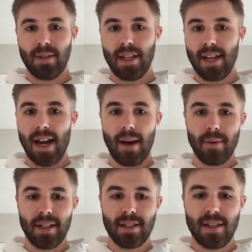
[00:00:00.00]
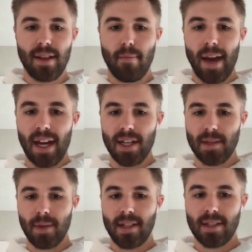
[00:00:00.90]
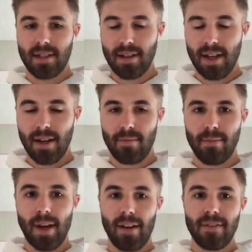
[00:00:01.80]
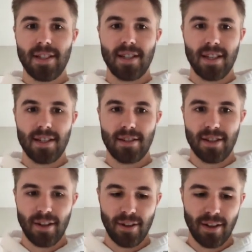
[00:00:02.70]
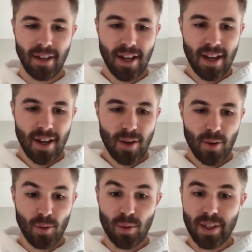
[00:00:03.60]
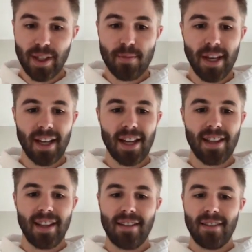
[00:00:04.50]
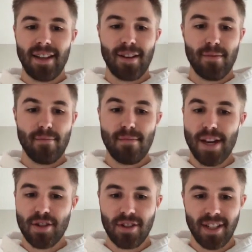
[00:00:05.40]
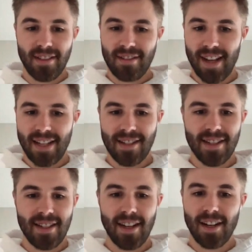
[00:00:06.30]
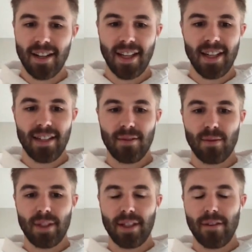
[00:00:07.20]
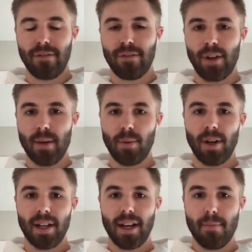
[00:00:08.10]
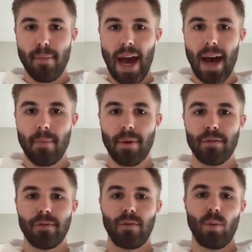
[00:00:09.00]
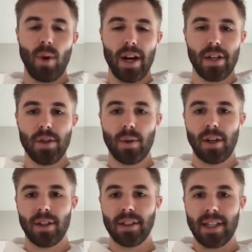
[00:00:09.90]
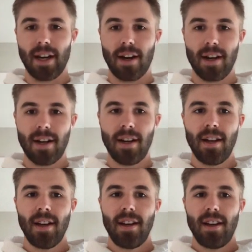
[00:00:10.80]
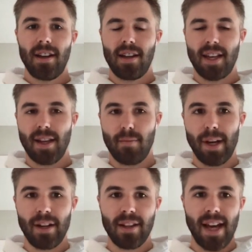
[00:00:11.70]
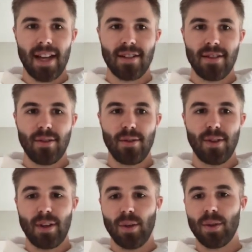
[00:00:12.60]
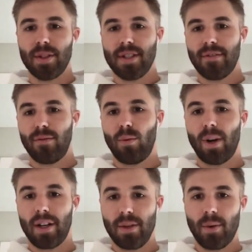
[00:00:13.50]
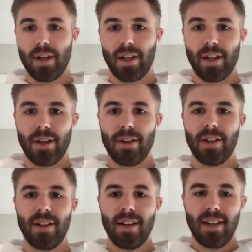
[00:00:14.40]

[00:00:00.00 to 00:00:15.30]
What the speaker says: and then hopping into the management of disease. So we're really big on measuring at Statera, getting really a framework and a map of where you currently are. And again, pairing that to the goals of where you want to go.